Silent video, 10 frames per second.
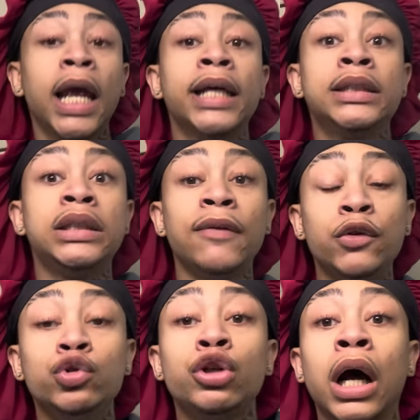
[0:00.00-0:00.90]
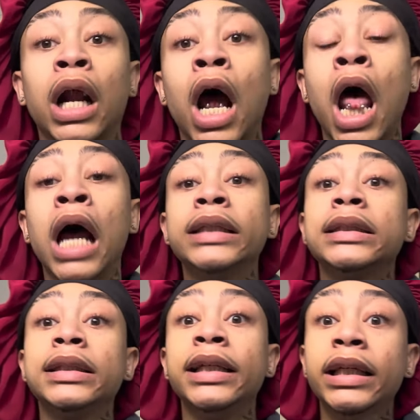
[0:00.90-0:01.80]
It's giving you trying to
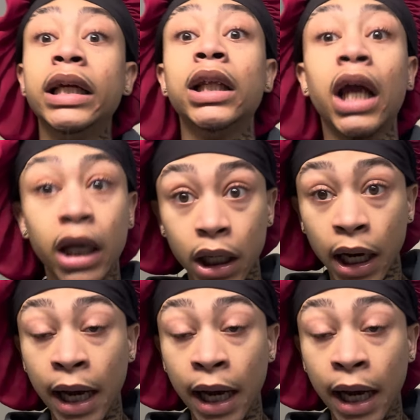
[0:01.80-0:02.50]
sneaky link.